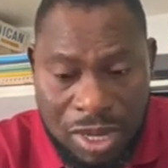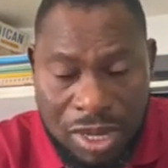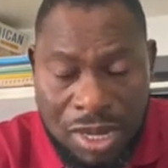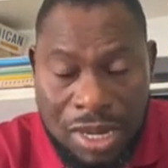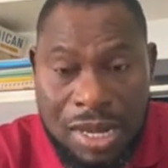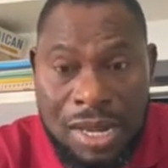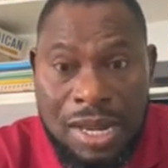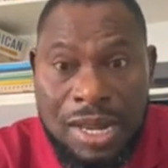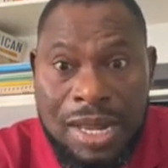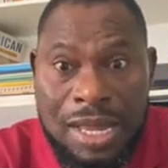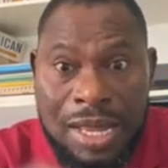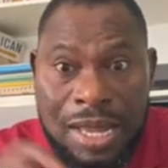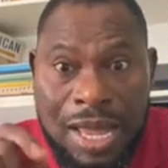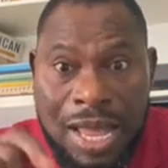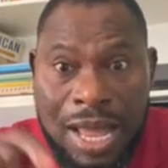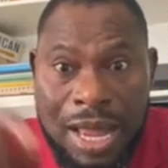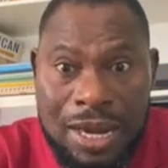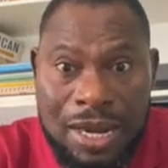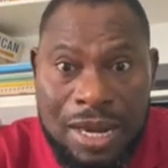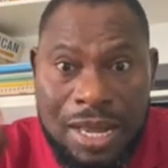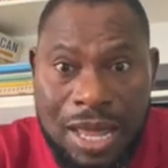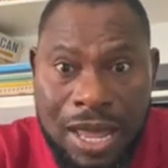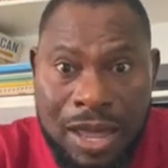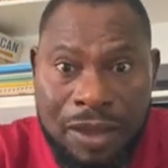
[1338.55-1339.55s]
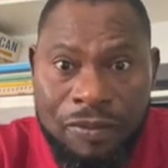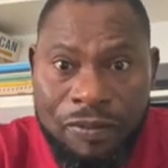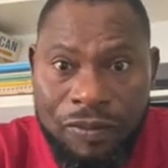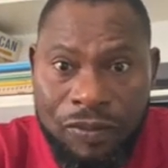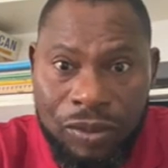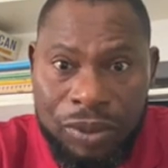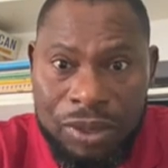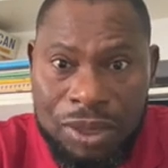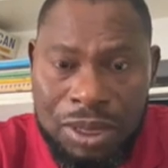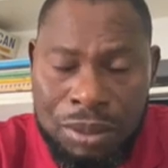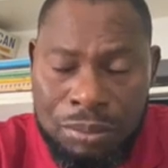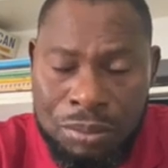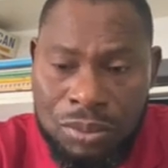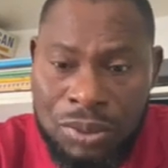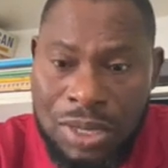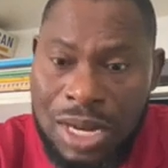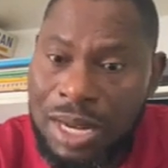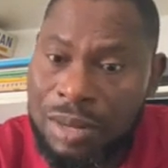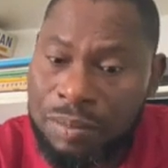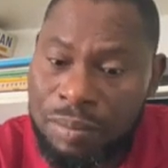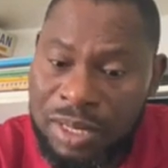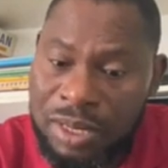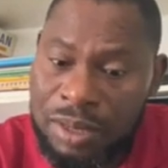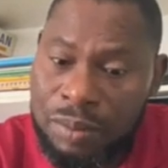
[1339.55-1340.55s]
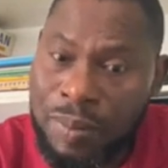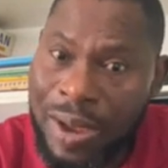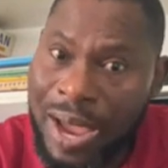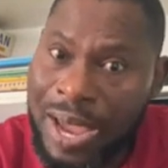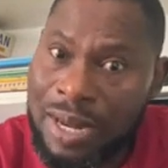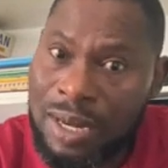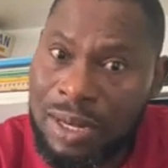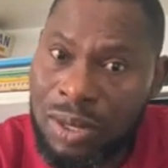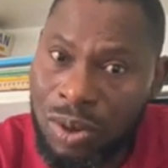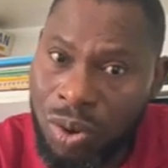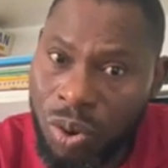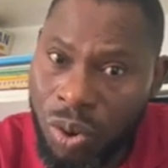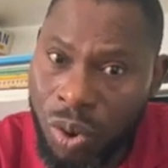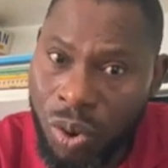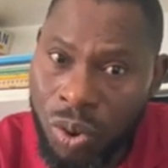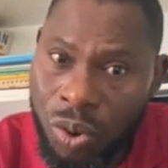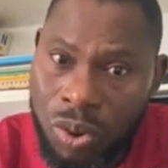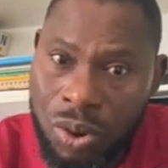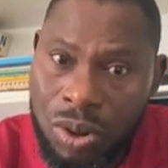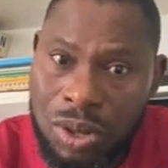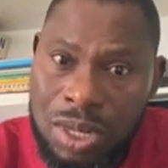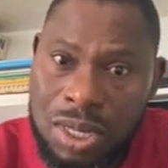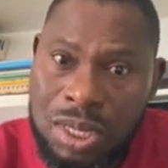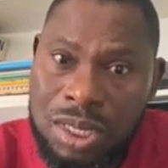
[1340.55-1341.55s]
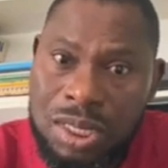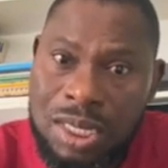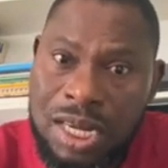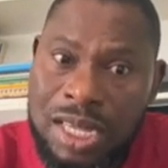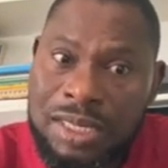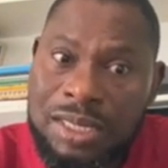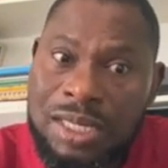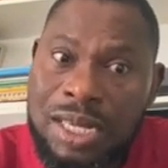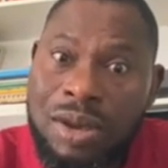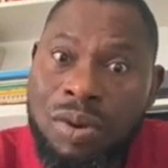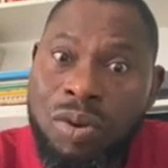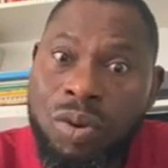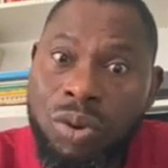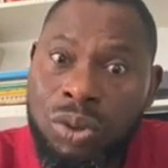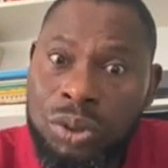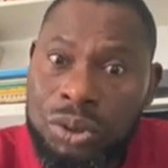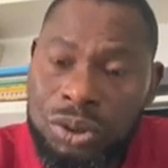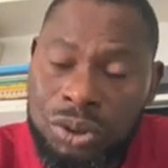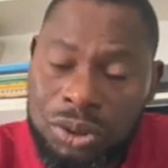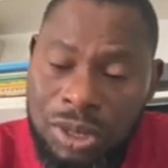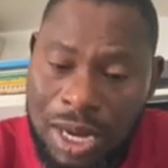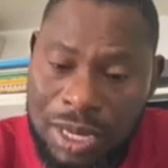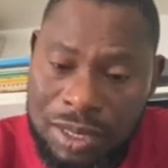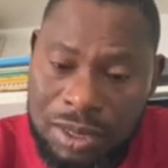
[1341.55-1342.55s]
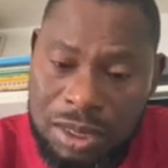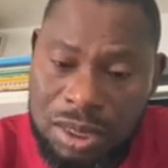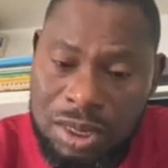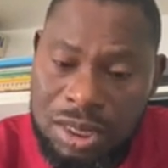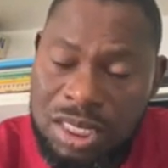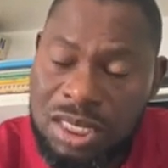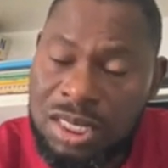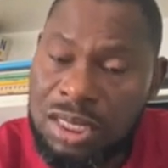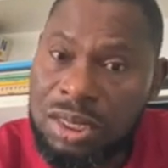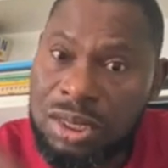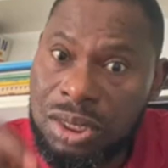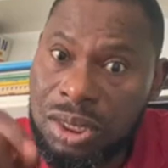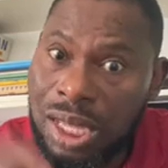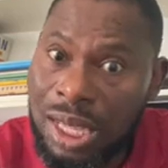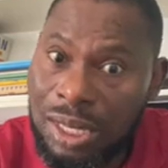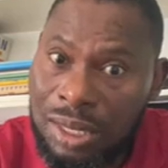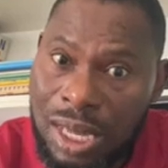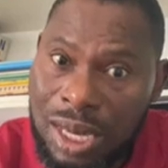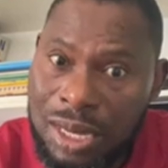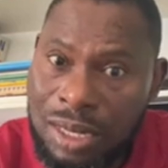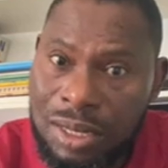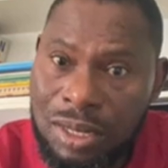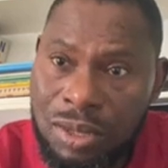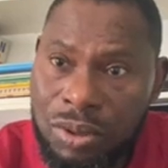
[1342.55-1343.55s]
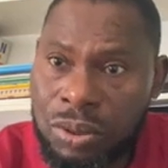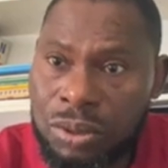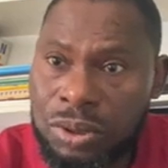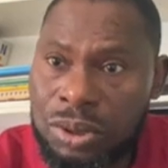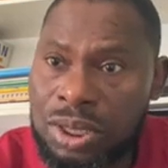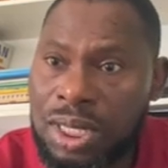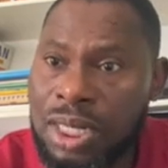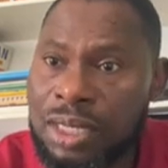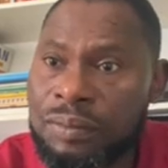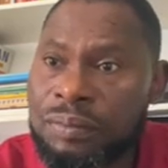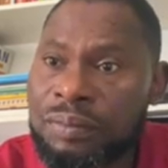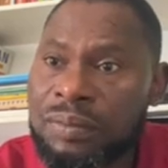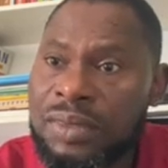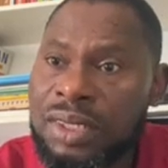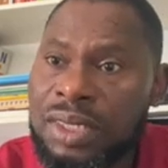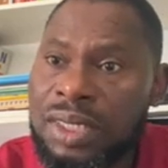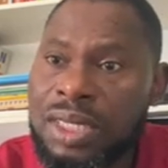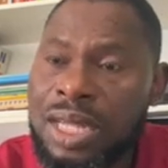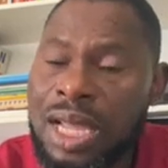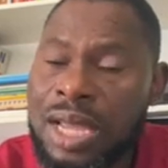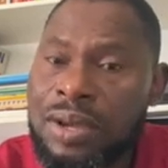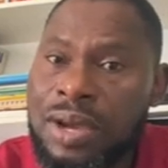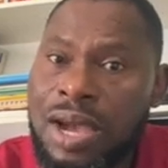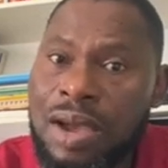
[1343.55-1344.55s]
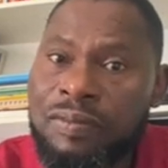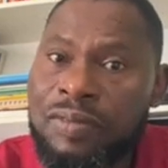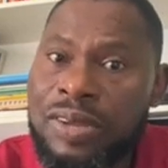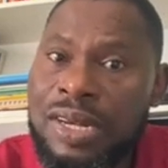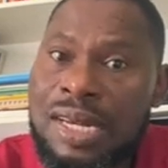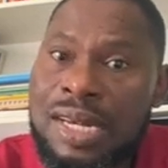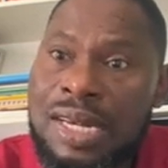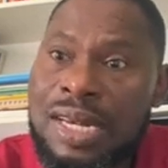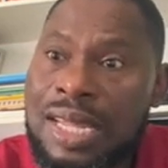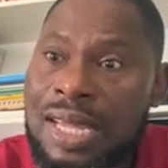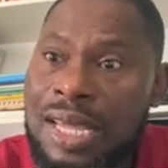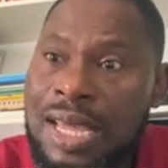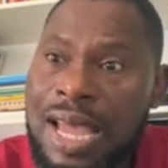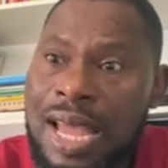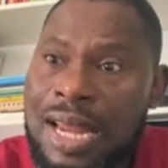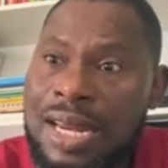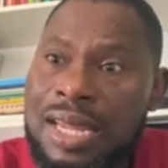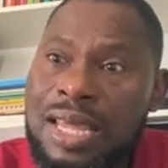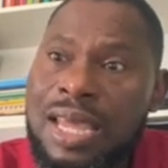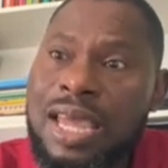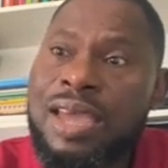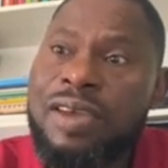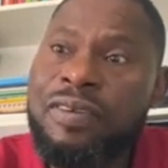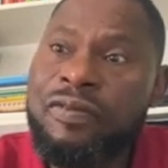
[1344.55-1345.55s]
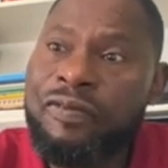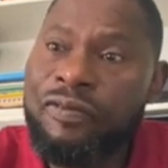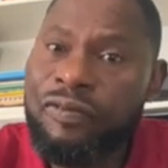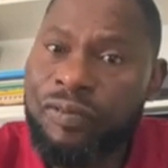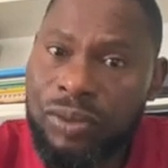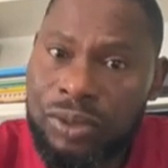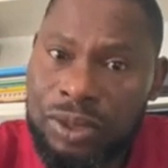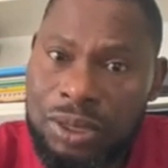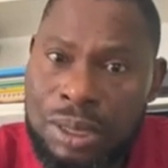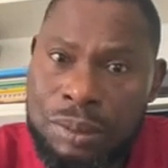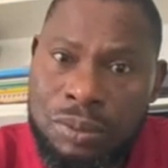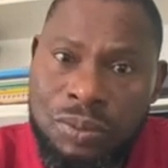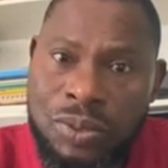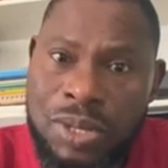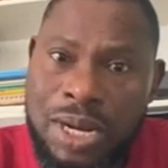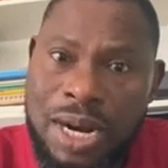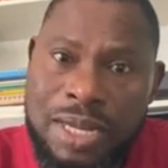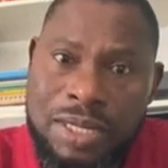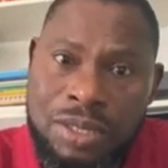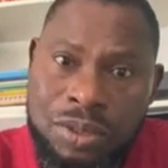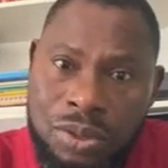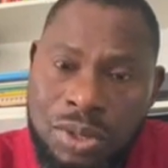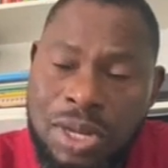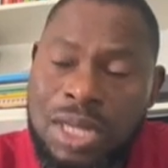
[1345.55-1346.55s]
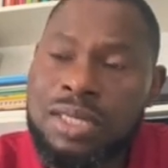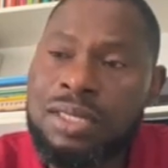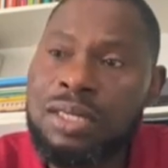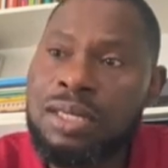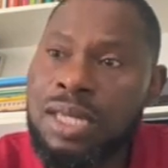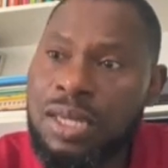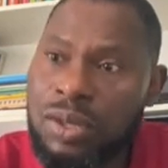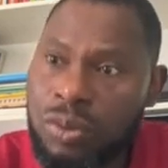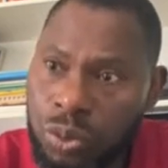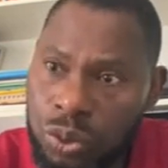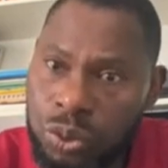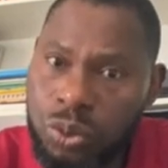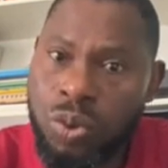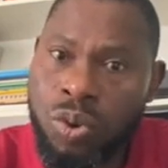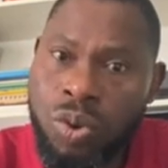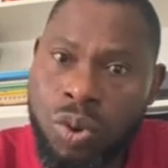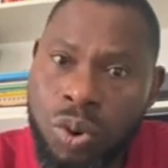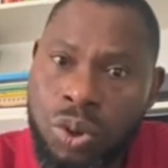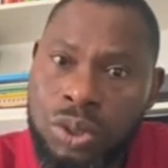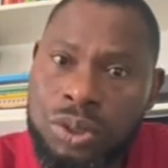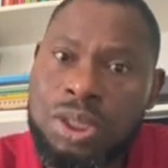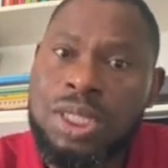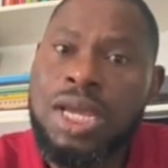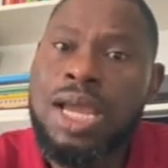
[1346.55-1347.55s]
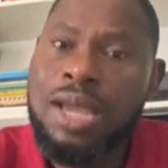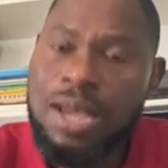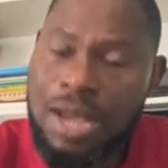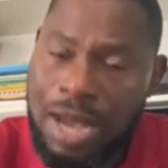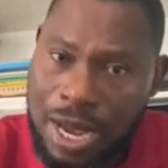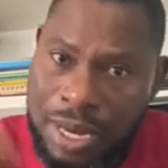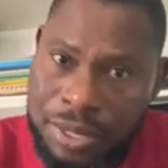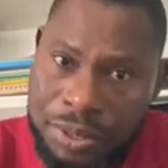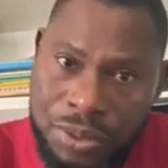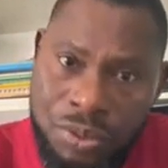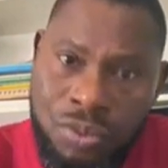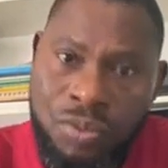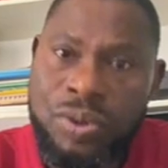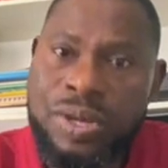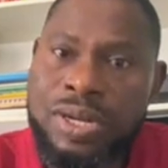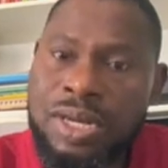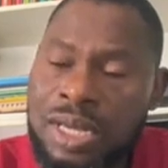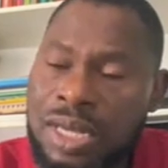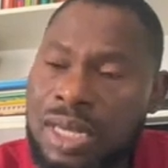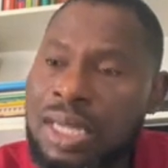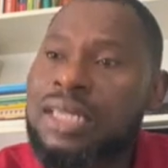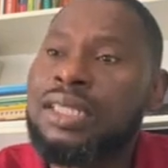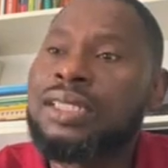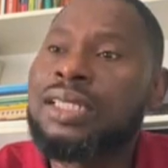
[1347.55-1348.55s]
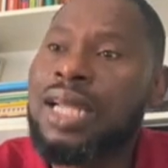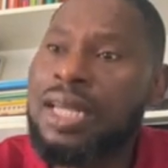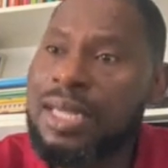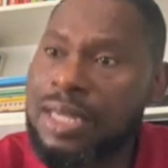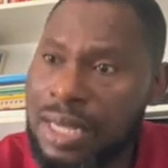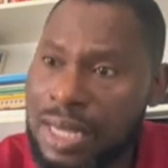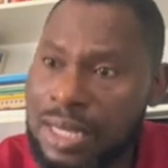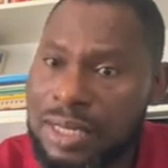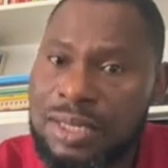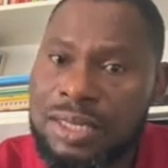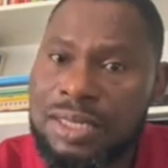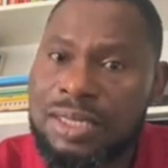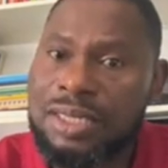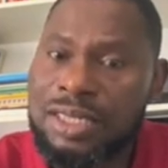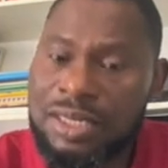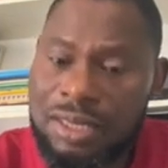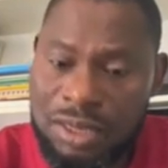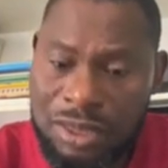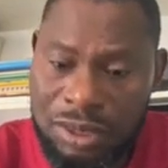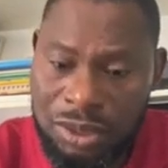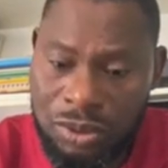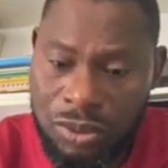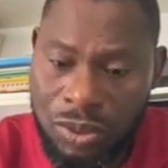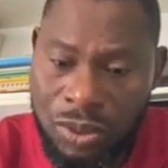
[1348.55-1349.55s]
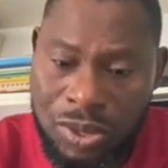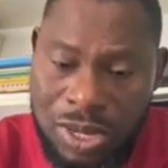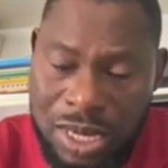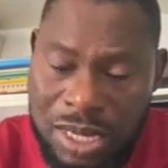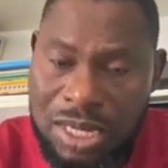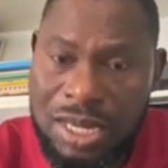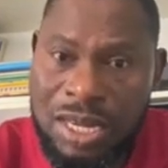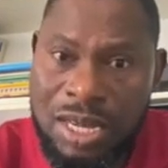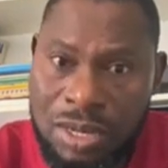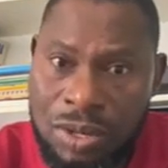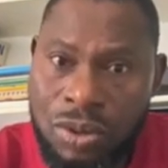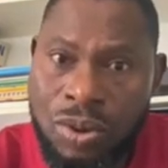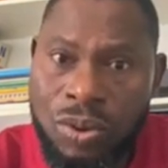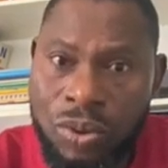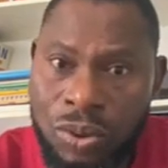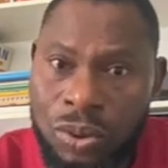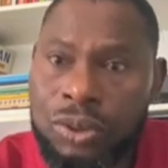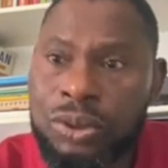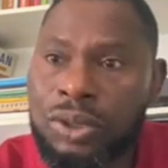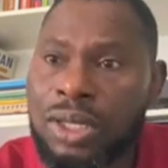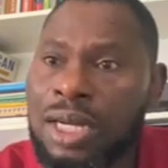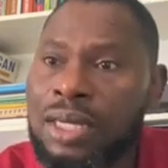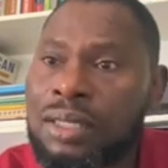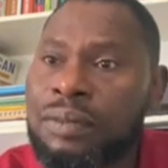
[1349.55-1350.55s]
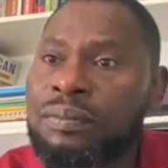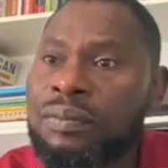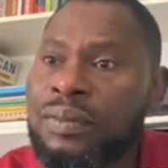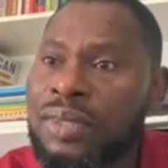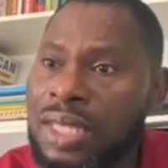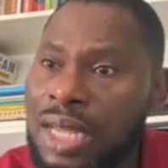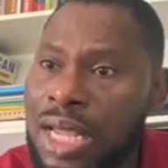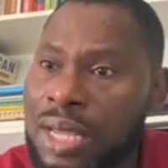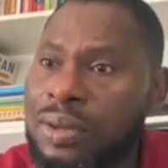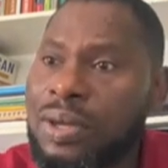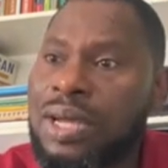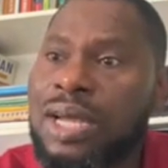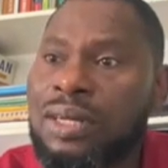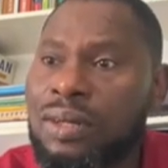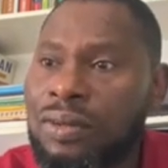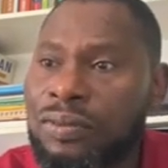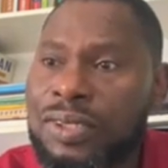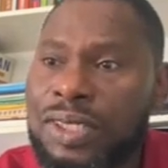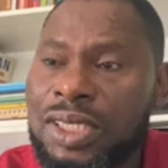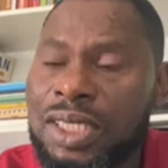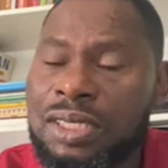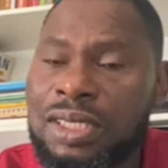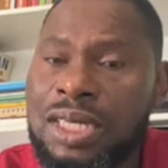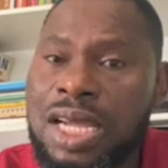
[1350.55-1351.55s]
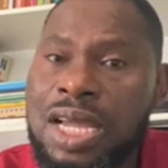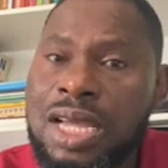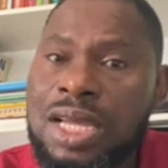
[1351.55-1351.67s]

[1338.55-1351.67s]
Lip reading: Legally enforceable. That means by law, there's a contract. It is stated in the contract that you have a legally enforceable right. You can go to court and you win the case that yes, this is already in your contract that you can offset.